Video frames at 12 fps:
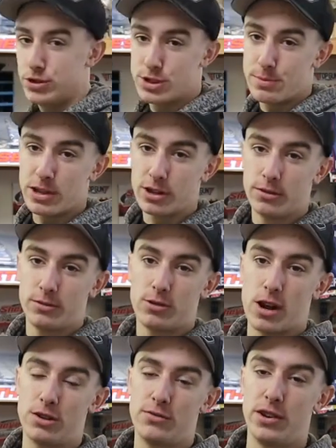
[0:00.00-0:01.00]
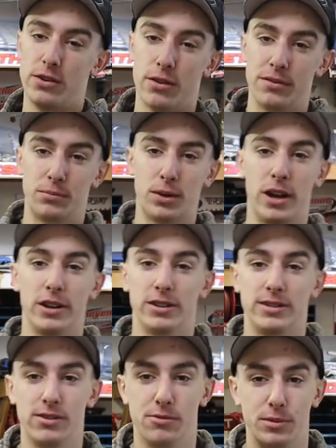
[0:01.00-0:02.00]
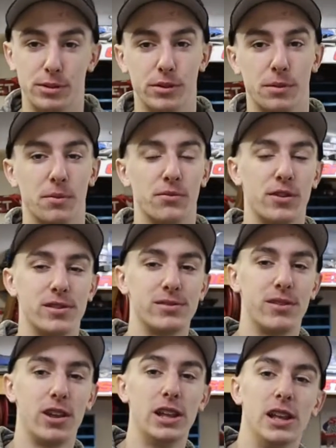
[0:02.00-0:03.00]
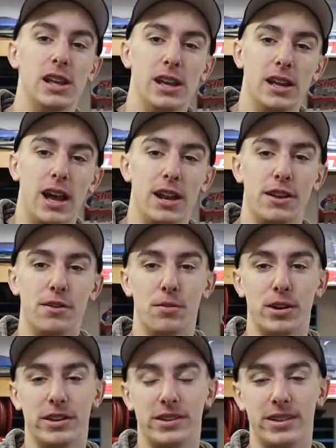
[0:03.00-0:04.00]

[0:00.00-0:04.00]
just make a garage video on progress that we've been doing. But first of all, I did want to